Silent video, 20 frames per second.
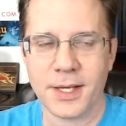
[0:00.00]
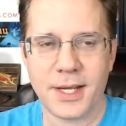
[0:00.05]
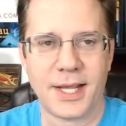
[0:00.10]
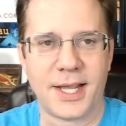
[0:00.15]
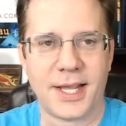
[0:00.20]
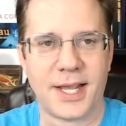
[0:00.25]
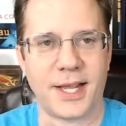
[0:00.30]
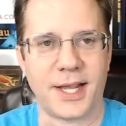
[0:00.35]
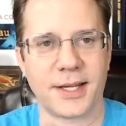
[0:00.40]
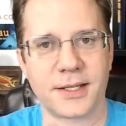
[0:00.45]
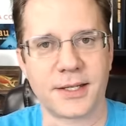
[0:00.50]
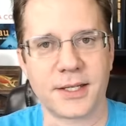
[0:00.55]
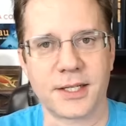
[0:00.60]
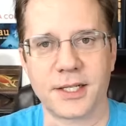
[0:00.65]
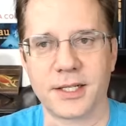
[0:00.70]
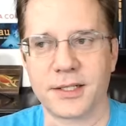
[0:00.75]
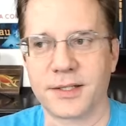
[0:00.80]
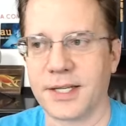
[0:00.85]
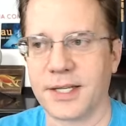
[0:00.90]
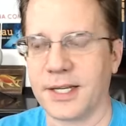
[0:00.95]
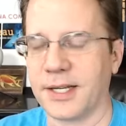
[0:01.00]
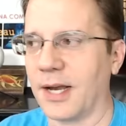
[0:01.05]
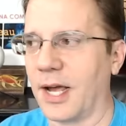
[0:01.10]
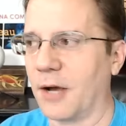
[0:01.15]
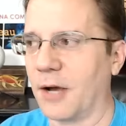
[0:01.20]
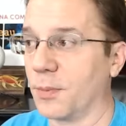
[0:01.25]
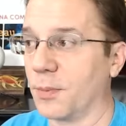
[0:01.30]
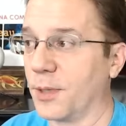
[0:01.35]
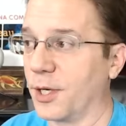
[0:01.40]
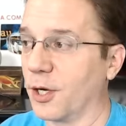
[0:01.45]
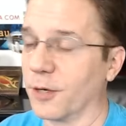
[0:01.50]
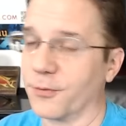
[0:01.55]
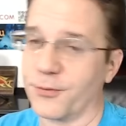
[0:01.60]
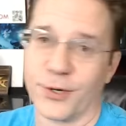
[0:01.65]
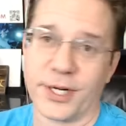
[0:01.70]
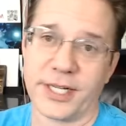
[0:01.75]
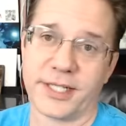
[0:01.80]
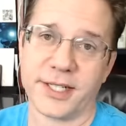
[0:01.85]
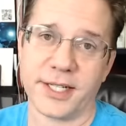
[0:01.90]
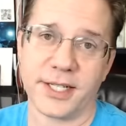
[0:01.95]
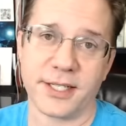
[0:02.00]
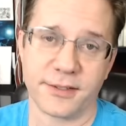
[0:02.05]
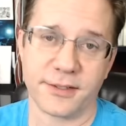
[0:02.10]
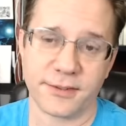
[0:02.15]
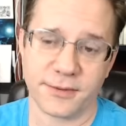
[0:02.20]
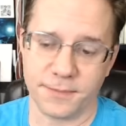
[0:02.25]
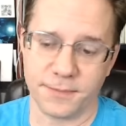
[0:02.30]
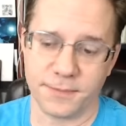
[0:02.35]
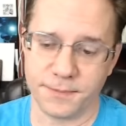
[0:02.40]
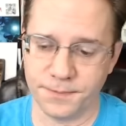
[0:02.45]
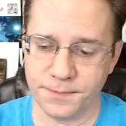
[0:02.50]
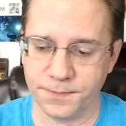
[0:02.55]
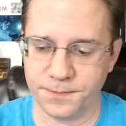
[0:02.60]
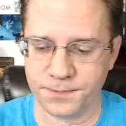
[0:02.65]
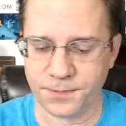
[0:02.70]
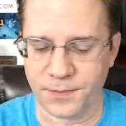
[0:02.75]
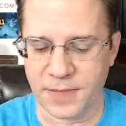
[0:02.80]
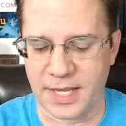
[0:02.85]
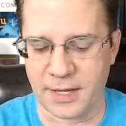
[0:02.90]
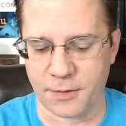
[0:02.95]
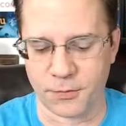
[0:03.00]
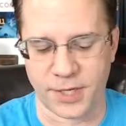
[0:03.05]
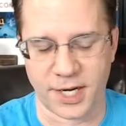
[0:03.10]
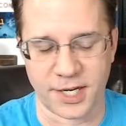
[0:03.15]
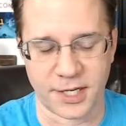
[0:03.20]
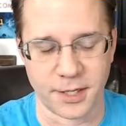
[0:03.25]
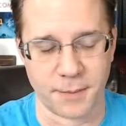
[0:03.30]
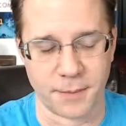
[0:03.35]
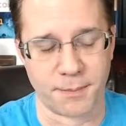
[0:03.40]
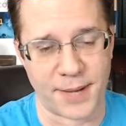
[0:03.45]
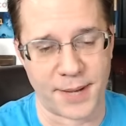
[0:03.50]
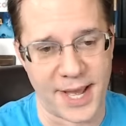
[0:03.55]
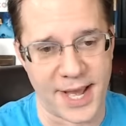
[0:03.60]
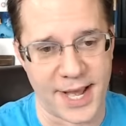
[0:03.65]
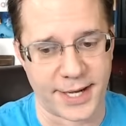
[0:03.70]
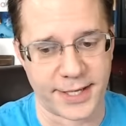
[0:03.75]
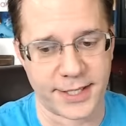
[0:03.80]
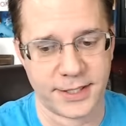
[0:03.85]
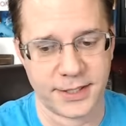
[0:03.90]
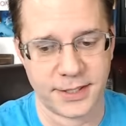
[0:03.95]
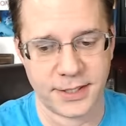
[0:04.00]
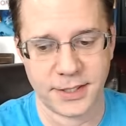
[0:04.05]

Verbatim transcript: And uh, then I will be gone for eight days. and when I come back,